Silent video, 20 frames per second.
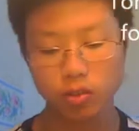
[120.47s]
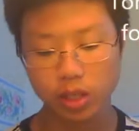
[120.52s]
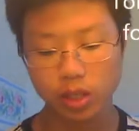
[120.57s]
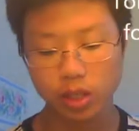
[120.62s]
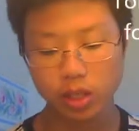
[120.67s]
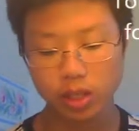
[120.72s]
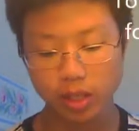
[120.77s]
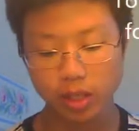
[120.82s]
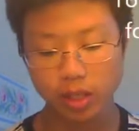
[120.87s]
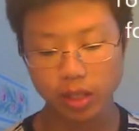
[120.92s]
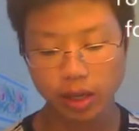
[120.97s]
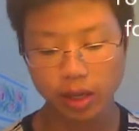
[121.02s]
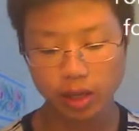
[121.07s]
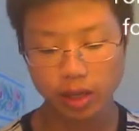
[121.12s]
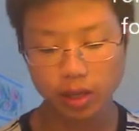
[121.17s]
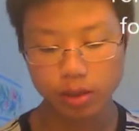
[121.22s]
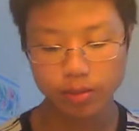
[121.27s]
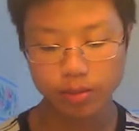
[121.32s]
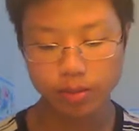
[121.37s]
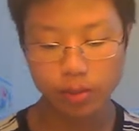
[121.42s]
we see
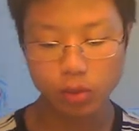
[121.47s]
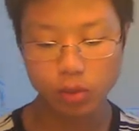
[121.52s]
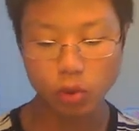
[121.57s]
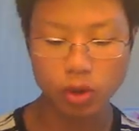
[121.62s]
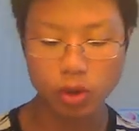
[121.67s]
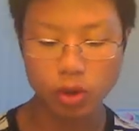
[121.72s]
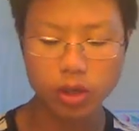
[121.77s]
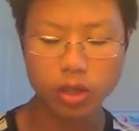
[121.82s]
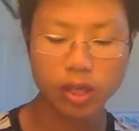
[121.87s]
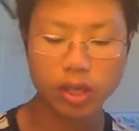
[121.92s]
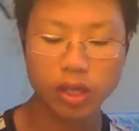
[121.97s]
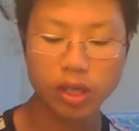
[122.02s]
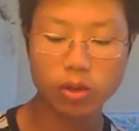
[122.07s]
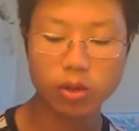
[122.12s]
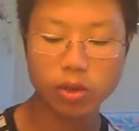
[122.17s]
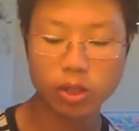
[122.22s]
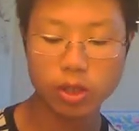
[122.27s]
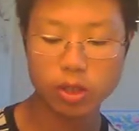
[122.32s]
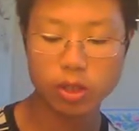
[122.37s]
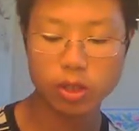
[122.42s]
that torque
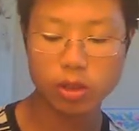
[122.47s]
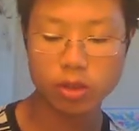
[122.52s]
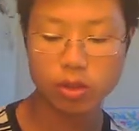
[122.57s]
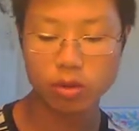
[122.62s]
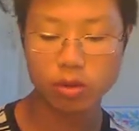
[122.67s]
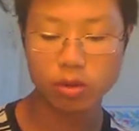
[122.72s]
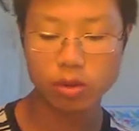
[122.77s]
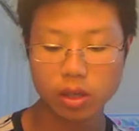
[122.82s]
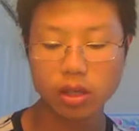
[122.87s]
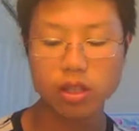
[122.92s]
equals to